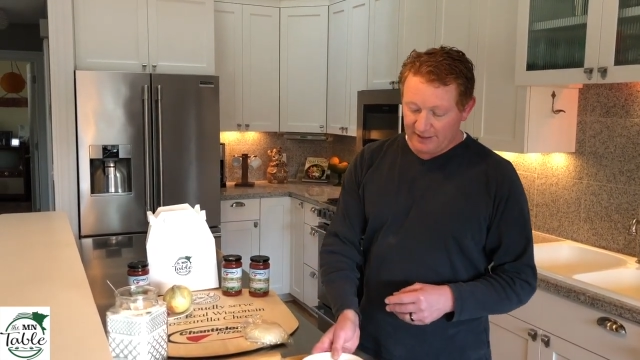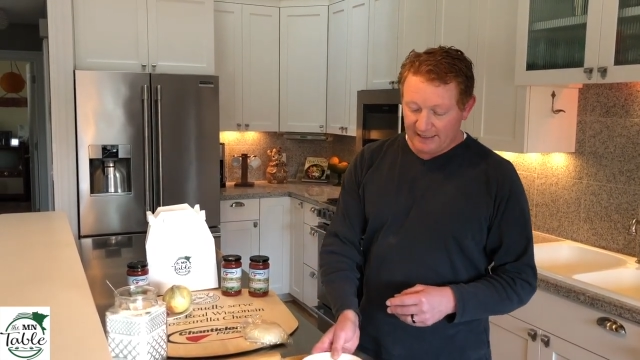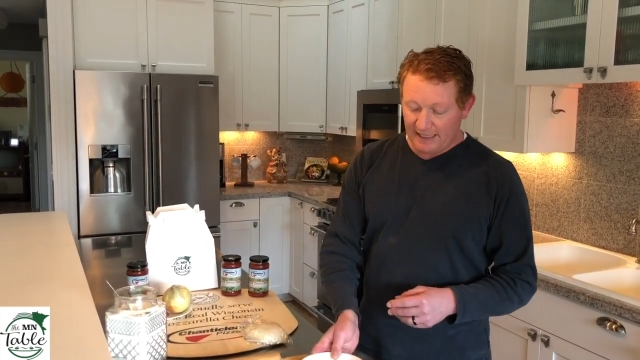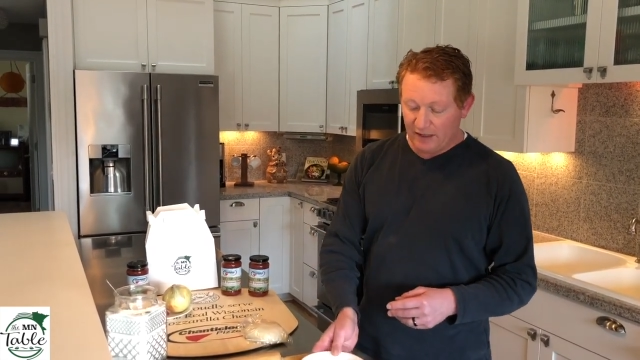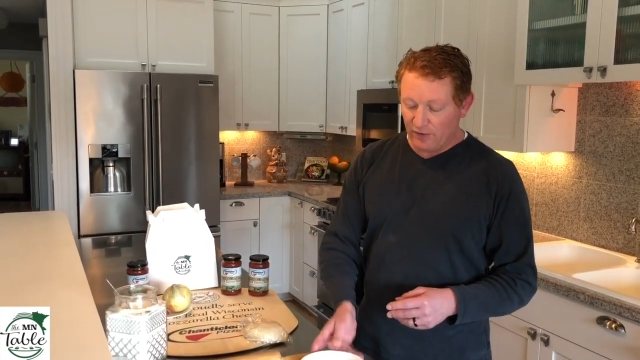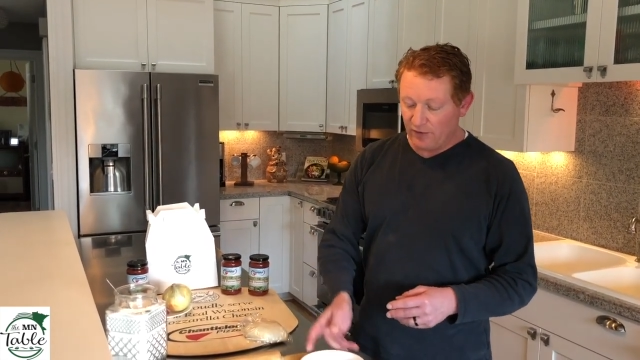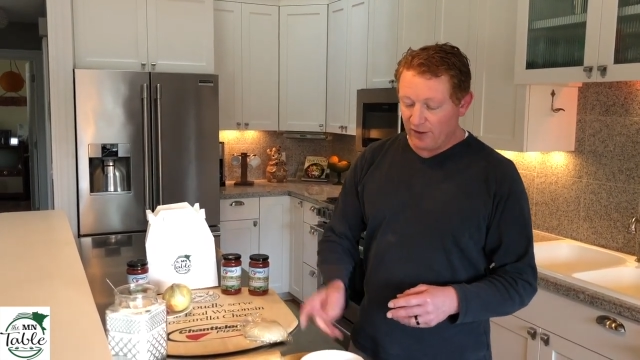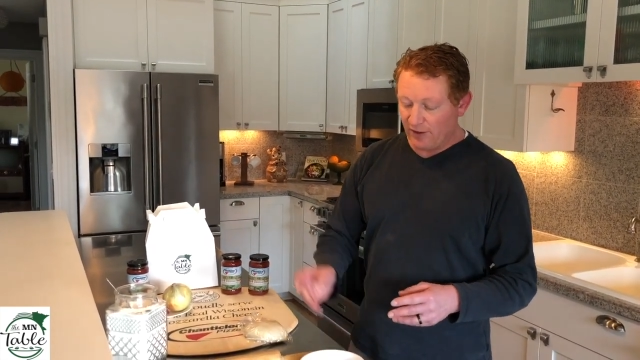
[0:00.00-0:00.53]

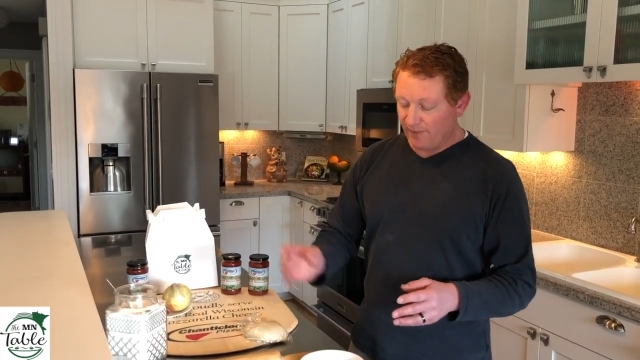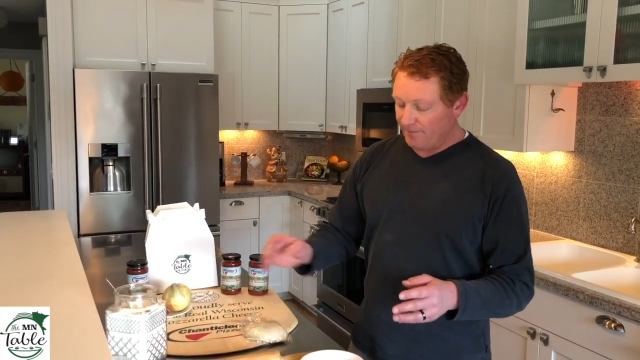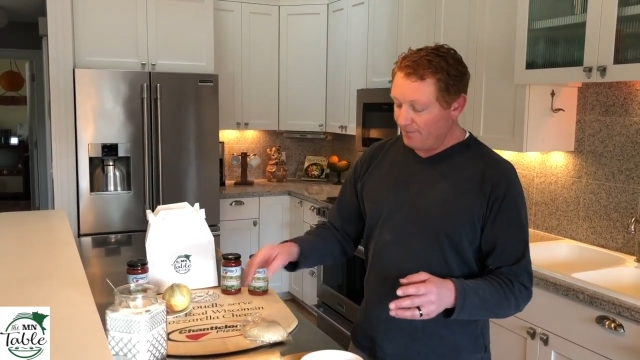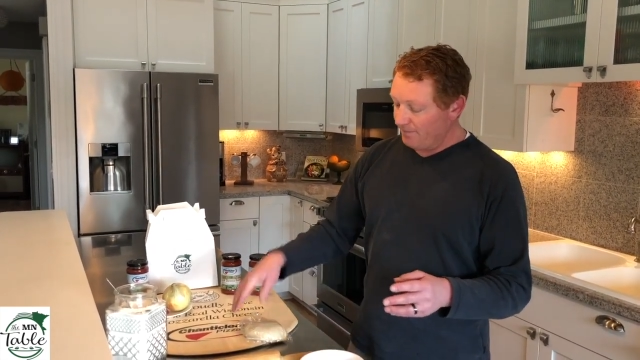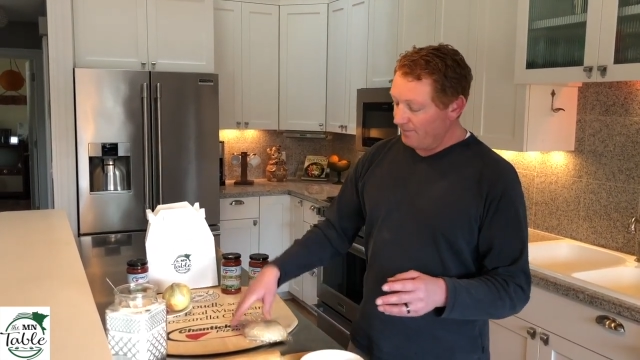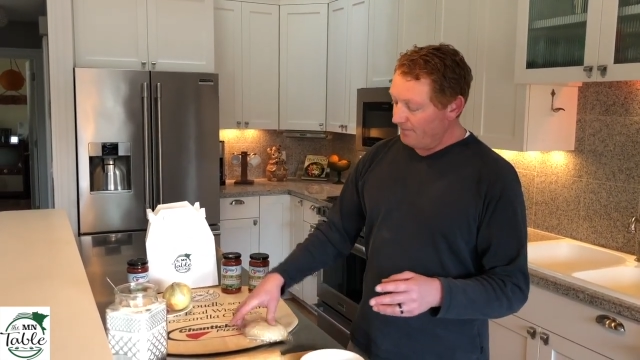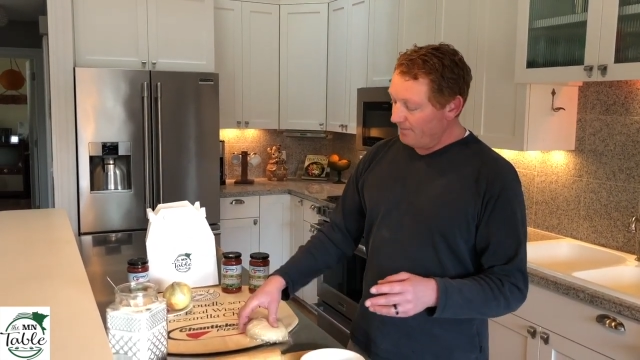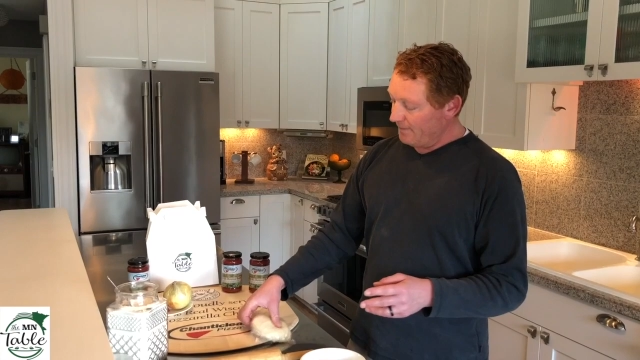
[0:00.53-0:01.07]
counter,
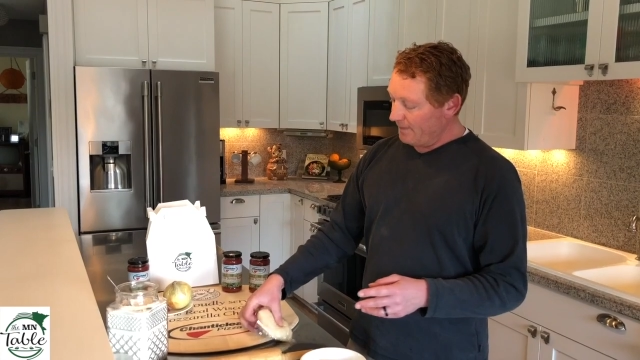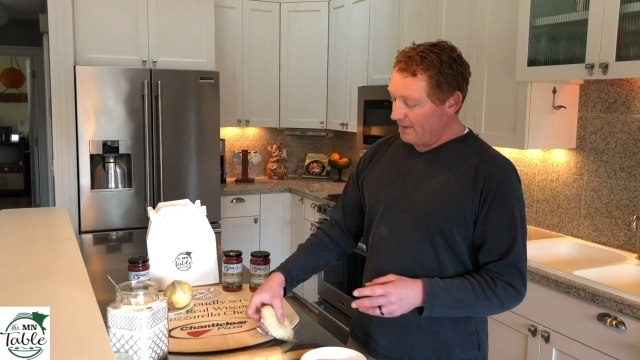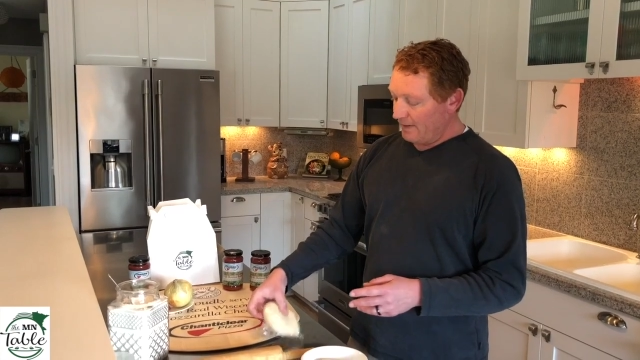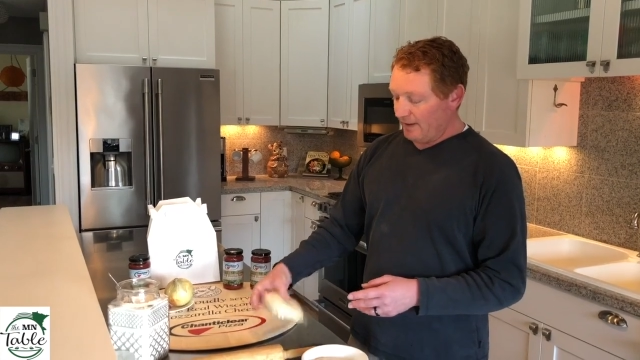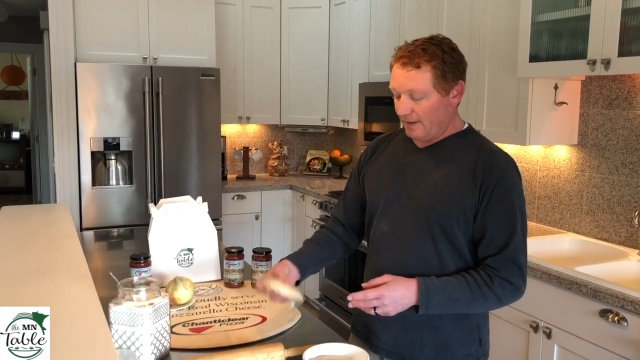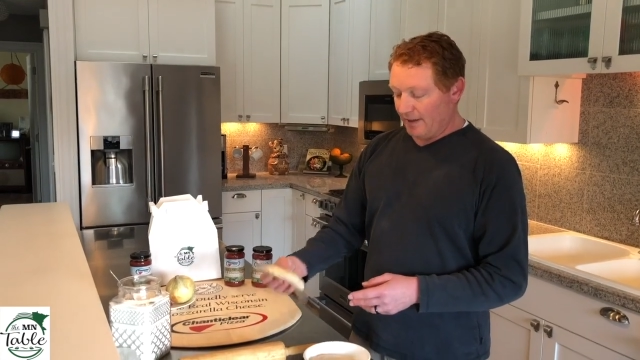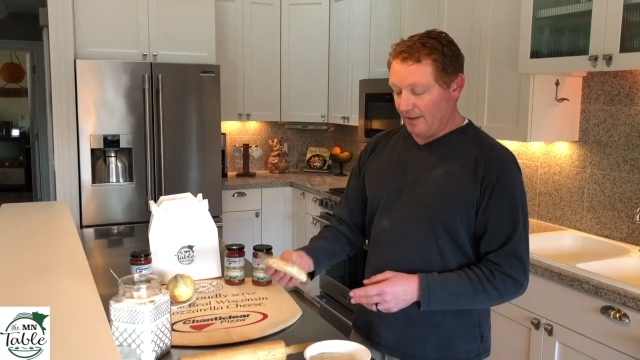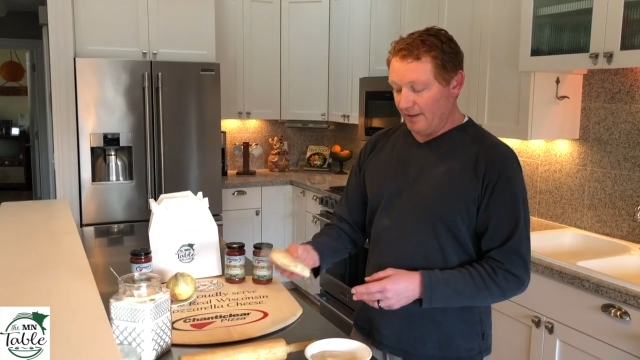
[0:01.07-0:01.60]

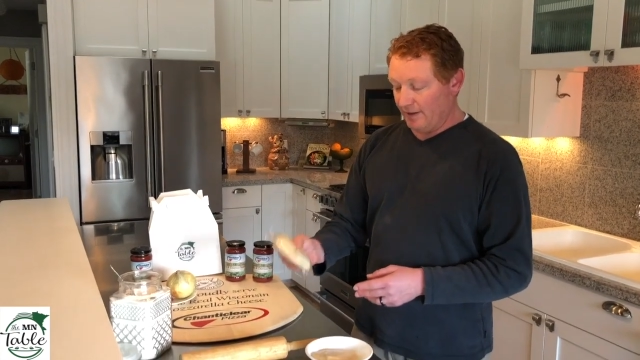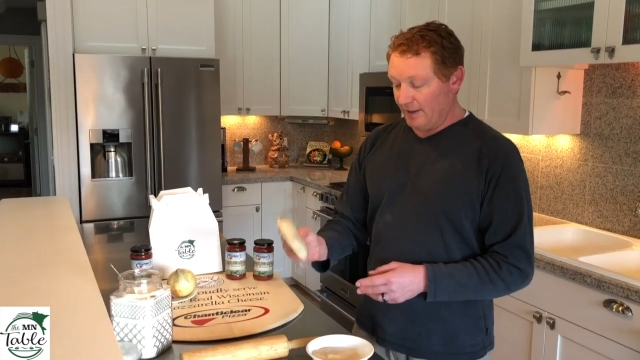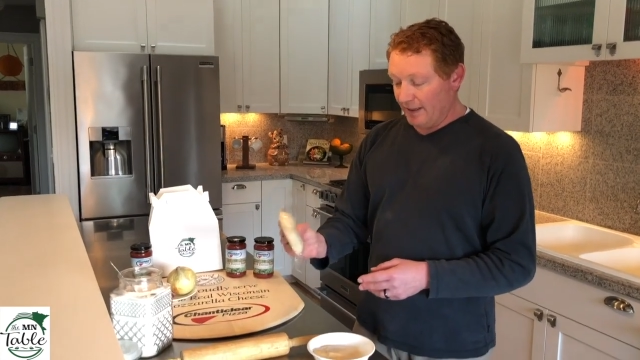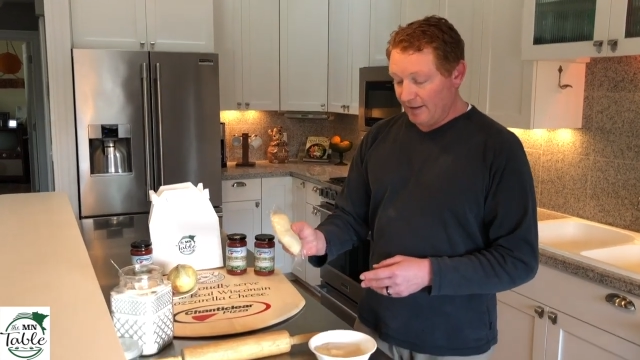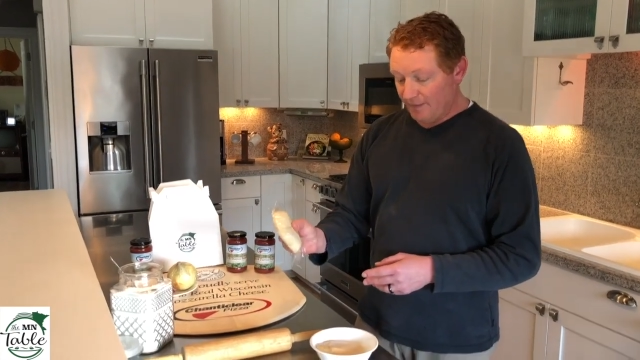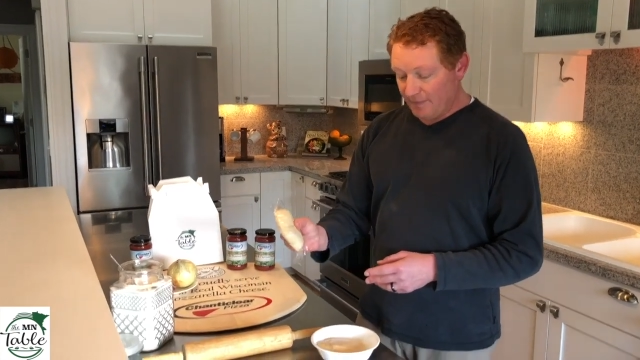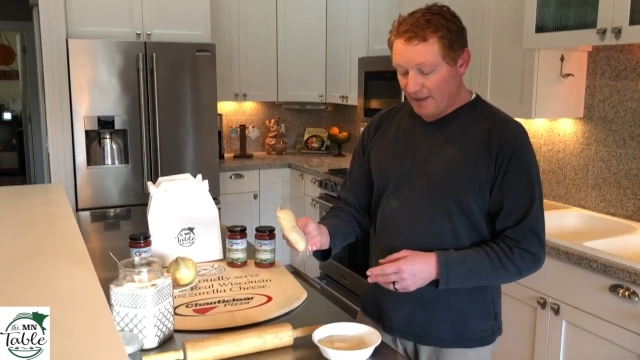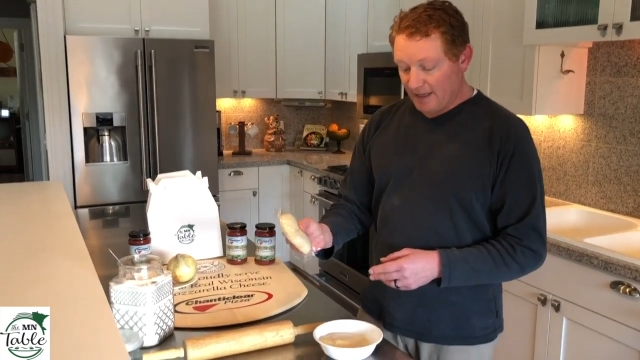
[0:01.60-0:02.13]
either in
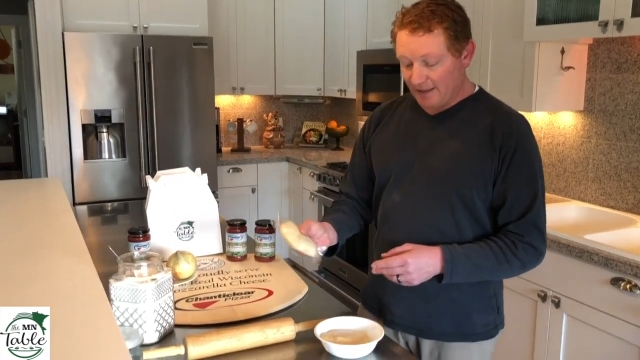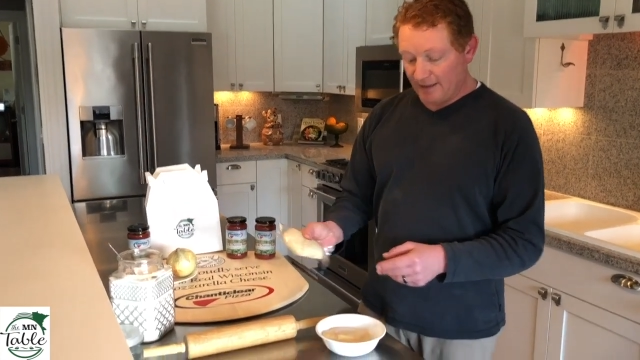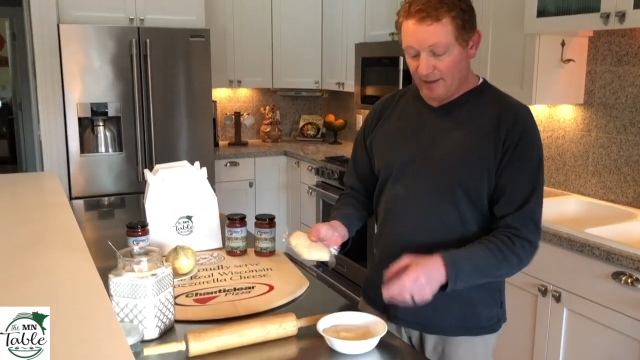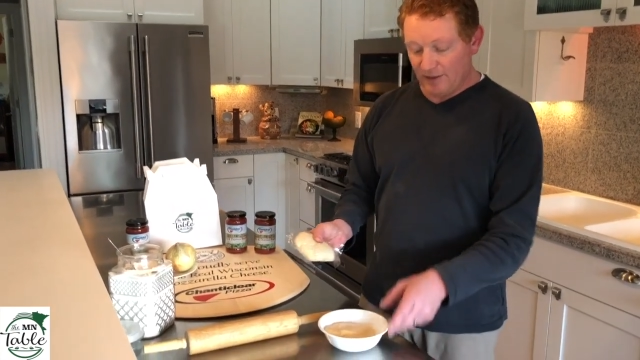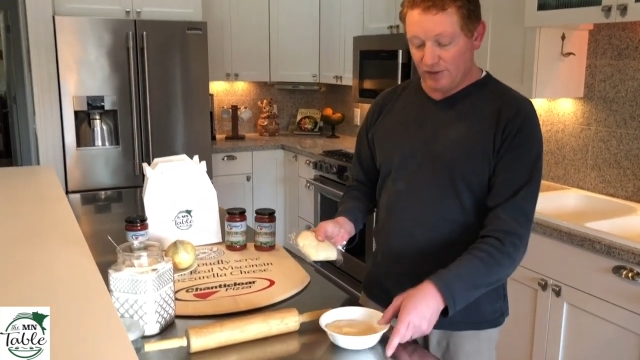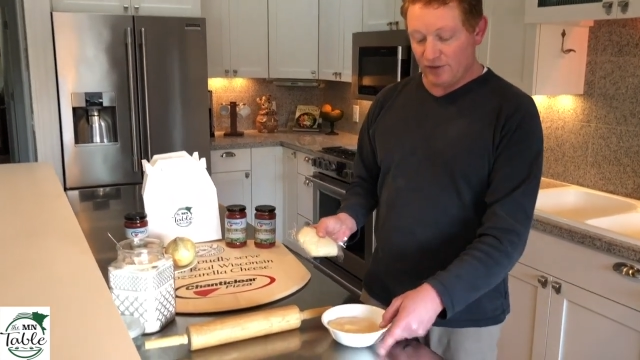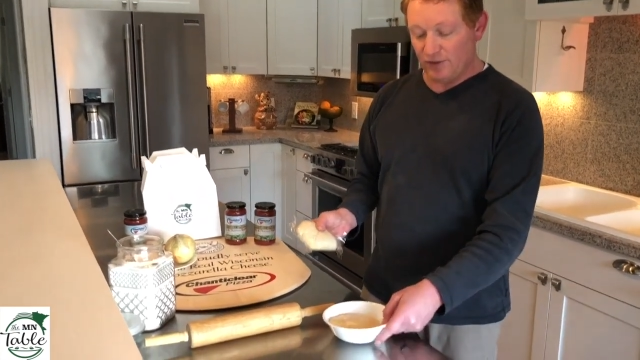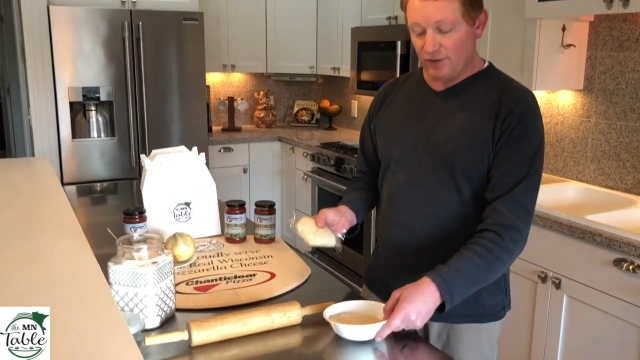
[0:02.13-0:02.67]
the package